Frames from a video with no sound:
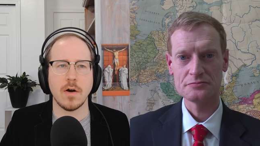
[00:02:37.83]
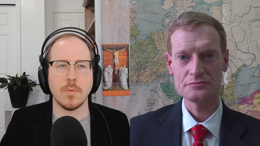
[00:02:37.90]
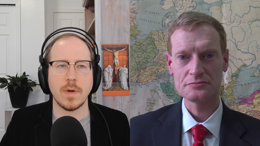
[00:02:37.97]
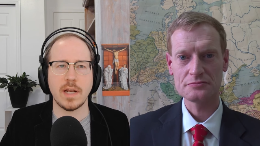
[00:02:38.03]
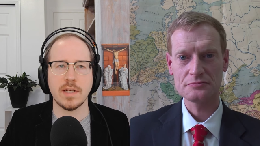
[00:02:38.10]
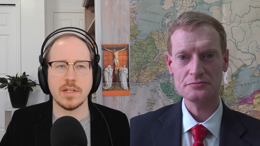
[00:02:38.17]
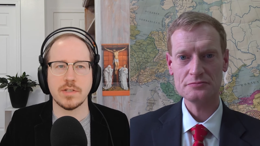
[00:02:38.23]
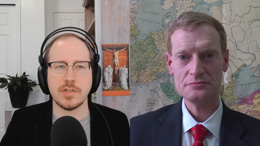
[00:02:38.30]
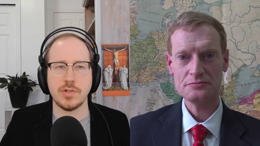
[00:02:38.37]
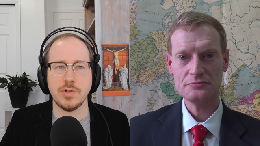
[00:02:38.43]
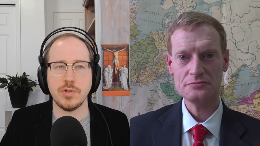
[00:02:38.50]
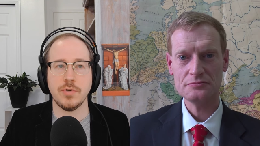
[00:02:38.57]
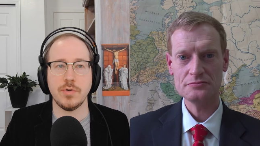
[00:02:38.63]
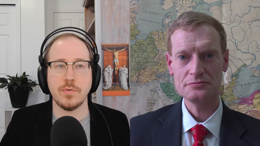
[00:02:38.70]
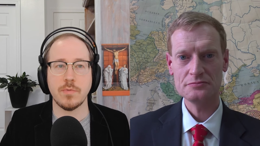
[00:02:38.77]
Speaker 1: written
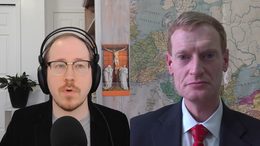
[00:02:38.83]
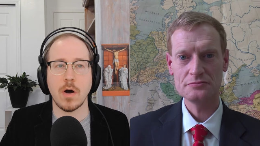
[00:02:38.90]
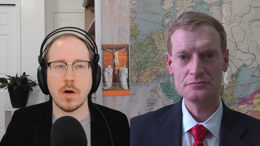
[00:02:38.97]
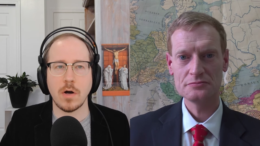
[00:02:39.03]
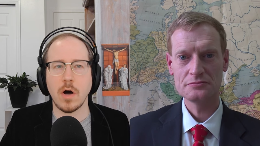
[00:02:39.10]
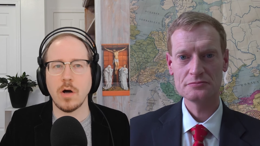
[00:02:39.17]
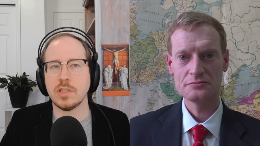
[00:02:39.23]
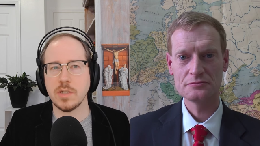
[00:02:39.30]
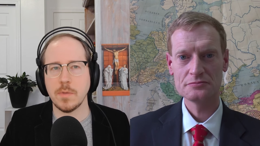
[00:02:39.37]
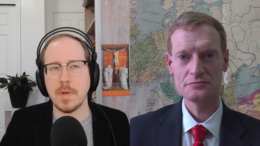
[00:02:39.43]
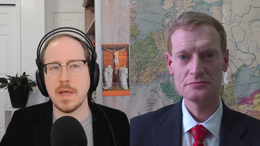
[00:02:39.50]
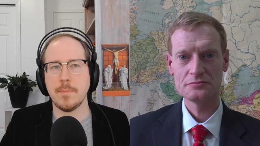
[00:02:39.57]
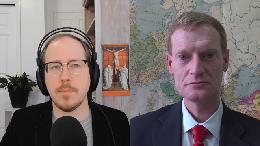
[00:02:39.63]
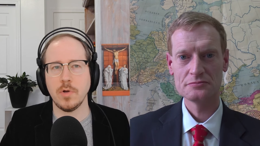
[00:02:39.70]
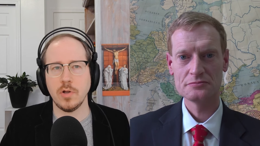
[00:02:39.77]
to all to
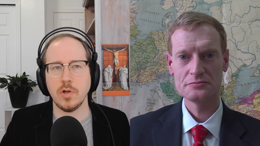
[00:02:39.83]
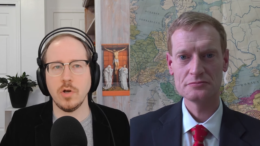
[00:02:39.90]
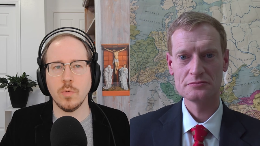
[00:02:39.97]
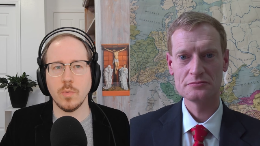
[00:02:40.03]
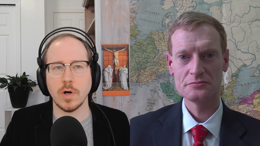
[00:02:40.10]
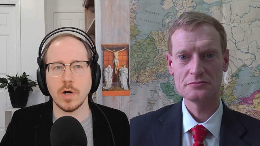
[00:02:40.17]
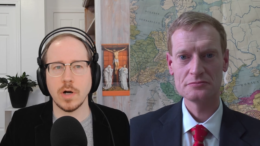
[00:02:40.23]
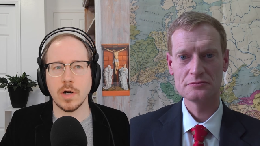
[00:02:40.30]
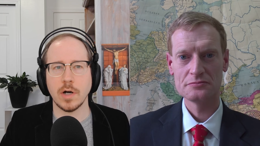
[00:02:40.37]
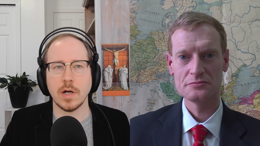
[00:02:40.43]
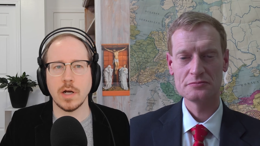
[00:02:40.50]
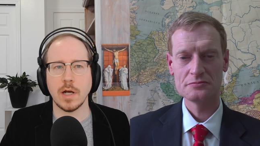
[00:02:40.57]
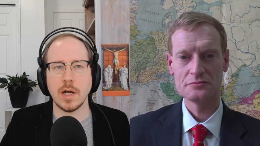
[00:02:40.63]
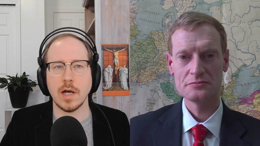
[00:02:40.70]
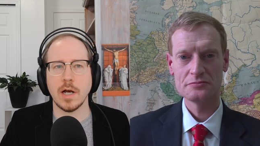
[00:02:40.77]
people who were
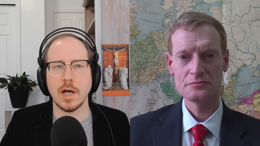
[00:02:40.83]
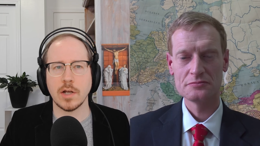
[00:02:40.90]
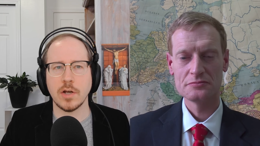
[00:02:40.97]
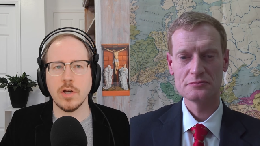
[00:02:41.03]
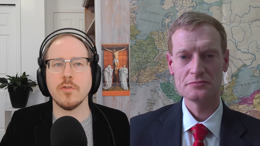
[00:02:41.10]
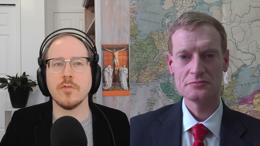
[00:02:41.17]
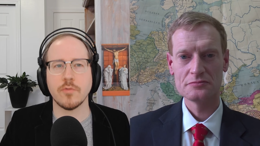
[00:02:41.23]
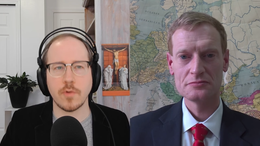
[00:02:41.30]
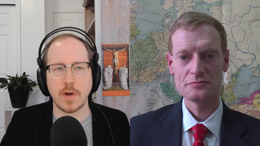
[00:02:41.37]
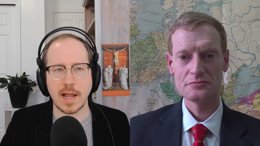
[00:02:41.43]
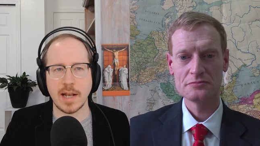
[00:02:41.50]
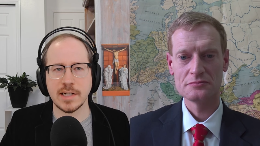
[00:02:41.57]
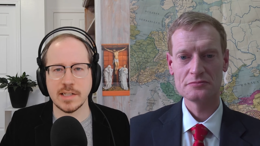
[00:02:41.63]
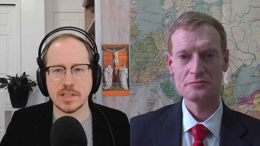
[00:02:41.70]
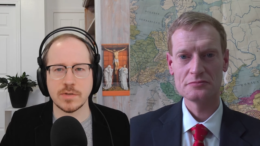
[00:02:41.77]
uh, good
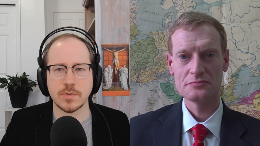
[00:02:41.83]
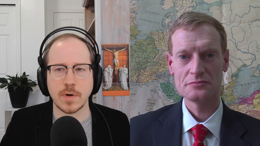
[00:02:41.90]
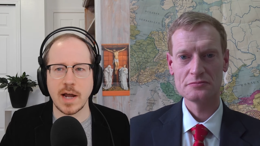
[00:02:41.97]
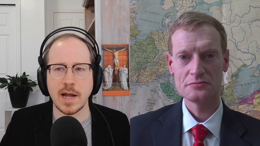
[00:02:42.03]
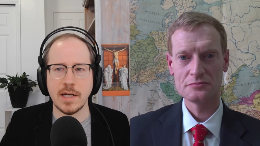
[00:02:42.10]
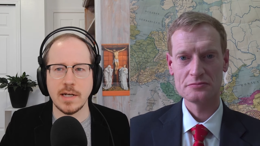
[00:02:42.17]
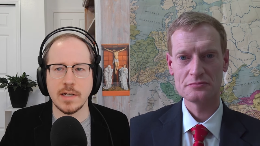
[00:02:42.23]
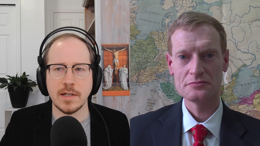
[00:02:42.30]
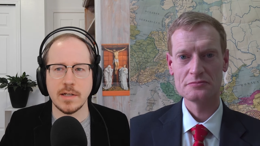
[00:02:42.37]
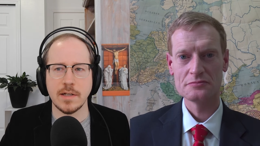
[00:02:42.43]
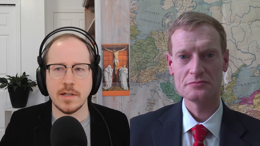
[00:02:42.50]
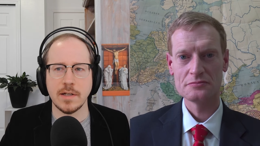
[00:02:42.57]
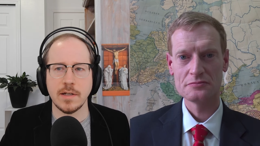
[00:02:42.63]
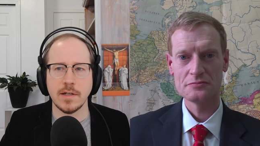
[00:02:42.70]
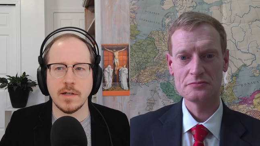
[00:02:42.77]
friends, right?
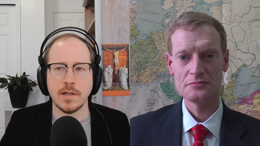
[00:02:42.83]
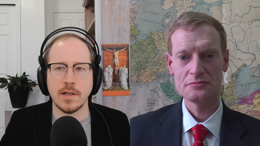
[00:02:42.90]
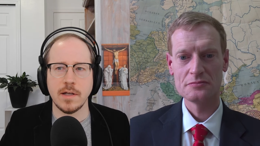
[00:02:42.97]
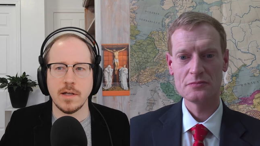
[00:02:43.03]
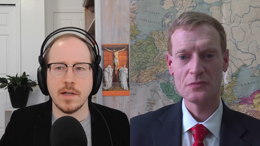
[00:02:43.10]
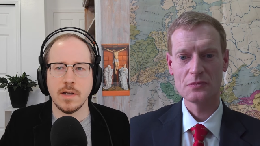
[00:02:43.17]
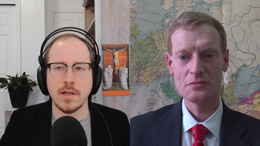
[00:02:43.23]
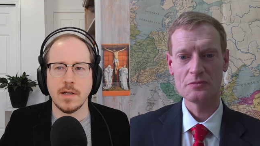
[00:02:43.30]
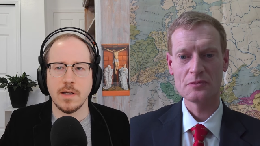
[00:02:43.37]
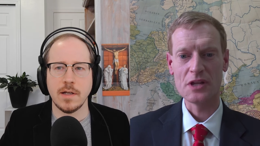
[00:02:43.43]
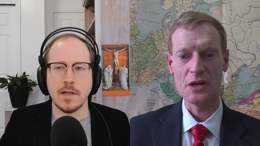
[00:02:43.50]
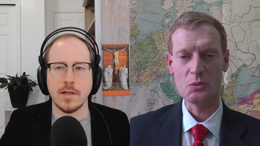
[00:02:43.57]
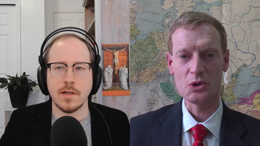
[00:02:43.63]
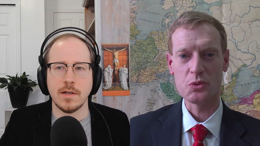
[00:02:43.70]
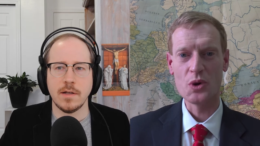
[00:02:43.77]

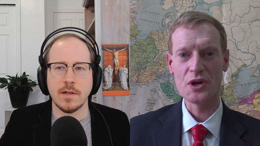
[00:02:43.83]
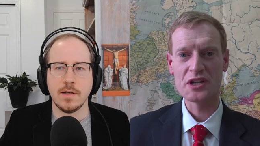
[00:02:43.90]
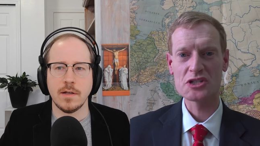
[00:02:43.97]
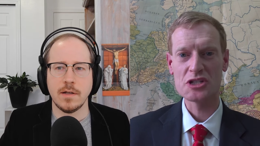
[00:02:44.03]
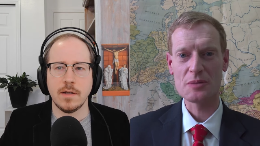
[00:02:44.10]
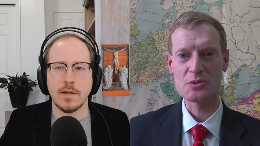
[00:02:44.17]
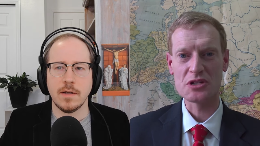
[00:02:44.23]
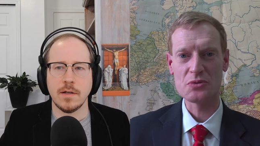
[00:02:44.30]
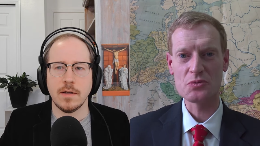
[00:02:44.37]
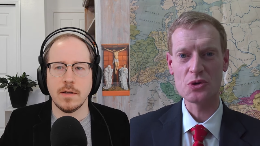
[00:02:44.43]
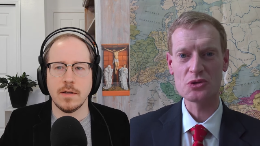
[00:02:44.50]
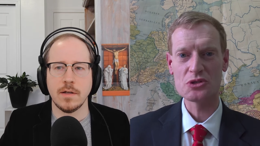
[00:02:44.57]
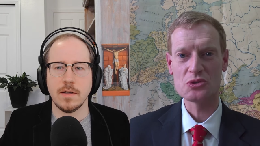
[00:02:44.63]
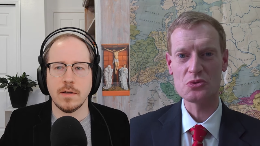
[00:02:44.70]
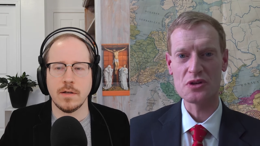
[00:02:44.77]
Speaker 2: Yeah, with one exception. He
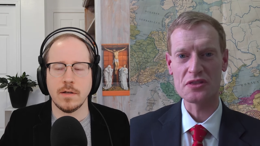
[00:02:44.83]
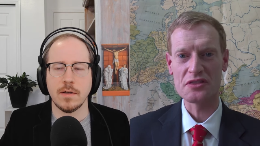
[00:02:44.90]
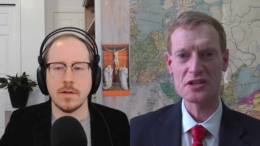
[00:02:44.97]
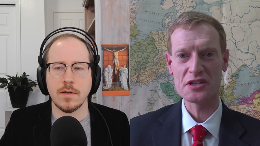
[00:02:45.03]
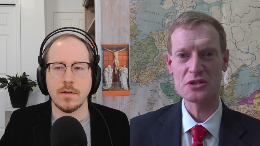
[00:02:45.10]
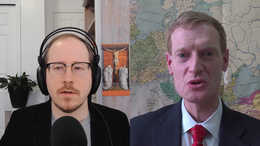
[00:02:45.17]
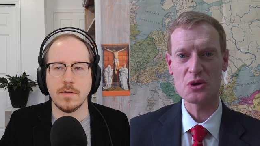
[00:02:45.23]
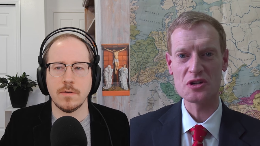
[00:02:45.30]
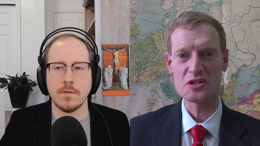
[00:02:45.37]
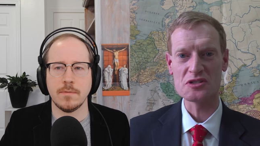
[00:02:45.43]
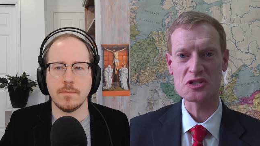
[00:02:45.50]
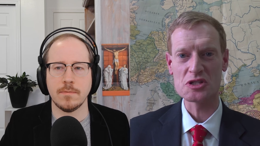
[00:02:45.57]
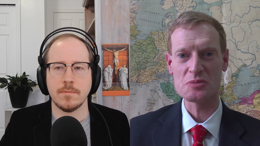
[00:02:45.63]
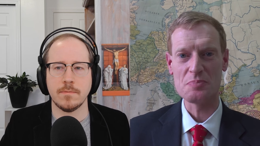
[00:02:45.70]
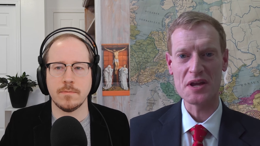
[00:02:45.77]
wrote
Speaker 1: to
Speaker 2: Theodora
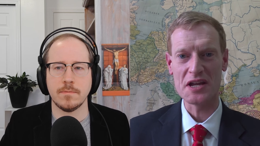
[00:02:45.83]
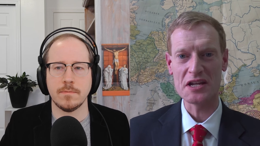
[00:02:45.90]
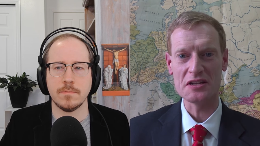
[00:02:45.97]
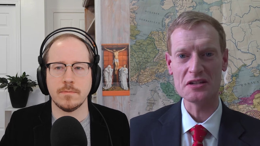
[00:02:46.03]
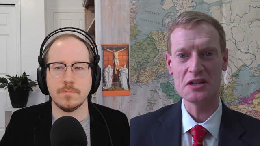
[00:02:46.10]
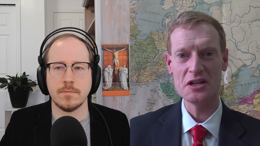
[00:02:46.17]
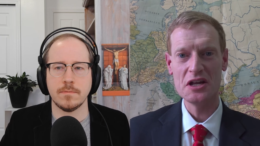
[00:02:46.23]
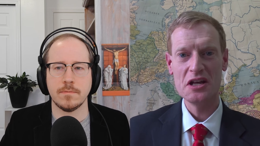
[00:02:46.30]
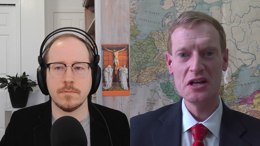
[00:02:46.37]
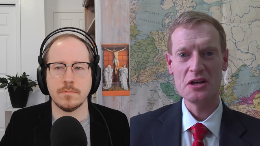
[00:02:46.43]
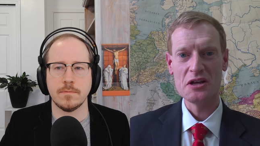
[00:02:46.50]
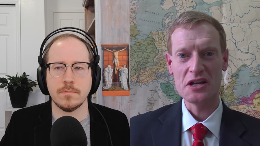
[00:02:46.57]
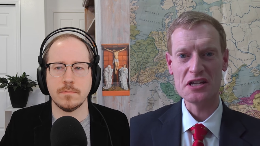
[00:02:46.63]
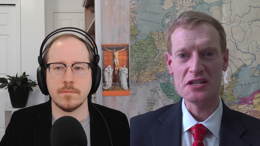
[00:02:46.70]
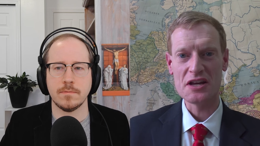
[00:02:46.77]
in
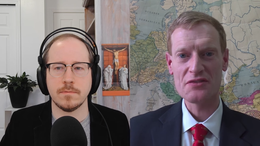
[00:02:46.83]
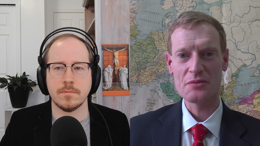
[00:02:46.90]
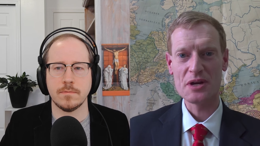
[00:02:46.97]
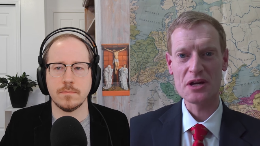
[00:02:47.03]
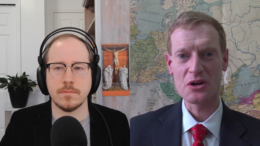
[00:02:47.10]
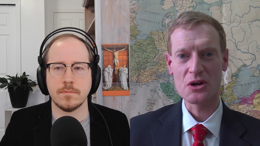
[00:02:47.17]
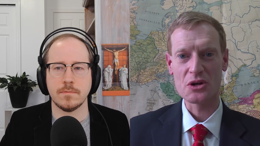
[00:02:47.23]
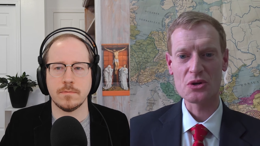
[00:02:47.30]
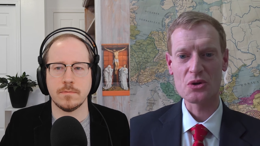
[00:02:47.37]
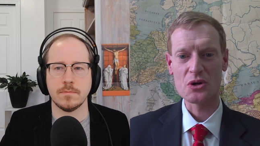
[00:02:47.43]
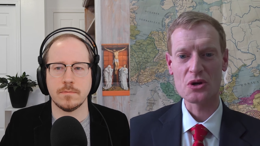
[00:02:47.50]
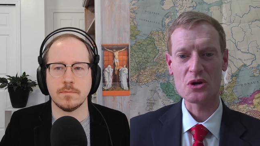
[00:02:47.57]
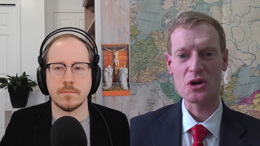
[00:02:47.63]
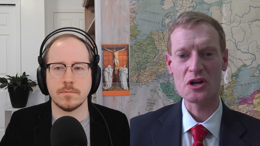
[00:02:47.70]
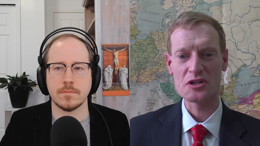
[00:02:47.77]
Spain. He never met her
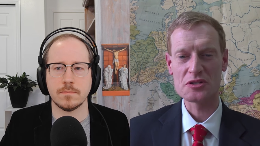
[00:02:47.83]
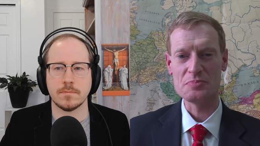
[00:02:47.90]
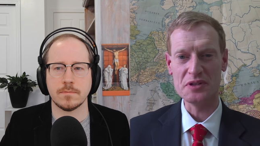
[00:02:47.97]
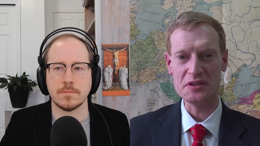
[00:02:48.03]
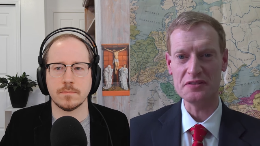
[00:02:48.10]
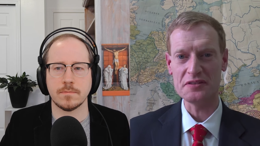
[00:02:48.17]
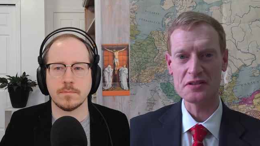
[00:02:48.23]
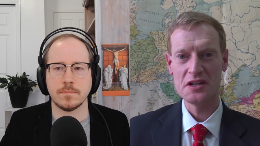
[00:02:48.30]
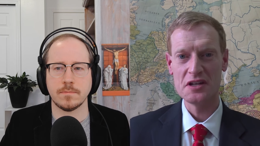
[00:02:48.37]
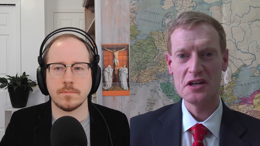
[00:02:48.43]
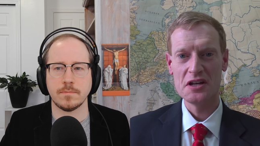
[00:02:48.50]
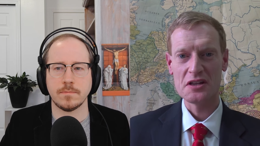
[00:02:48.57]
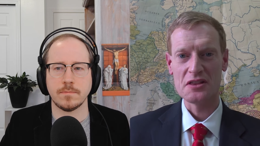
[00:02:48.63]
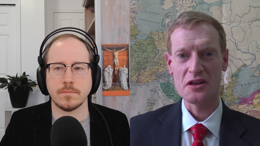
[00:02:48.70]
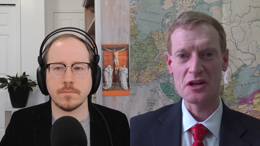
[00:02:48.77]
nor her husband.
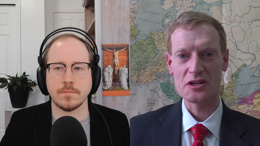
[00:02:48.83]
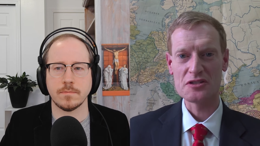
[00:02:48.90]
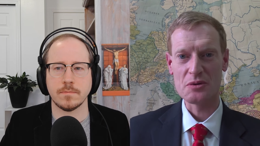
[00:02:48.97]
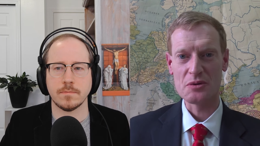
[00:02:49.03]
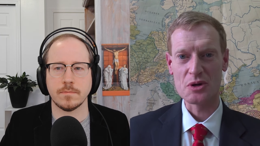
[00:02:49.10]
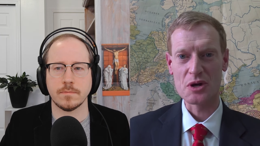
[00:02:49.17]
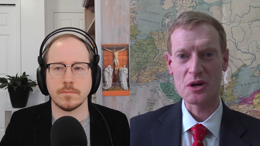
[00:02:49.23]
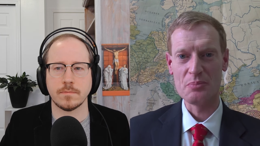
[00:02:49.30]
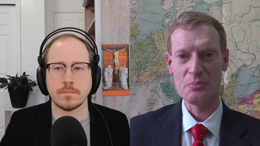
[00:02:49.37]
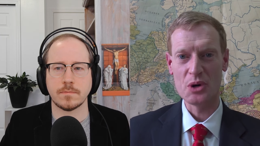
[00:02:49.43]
The hus- they were going to,